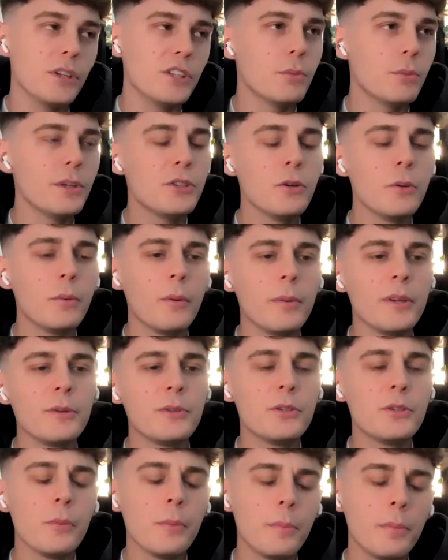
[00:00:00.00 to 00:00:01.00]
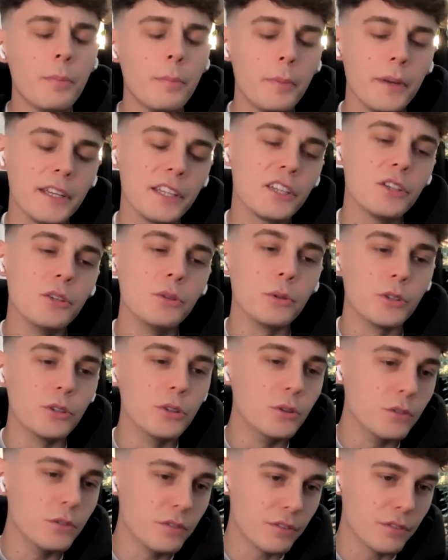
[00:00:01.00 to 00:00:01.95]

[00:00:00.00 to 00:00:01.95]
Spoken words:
do a bit of Google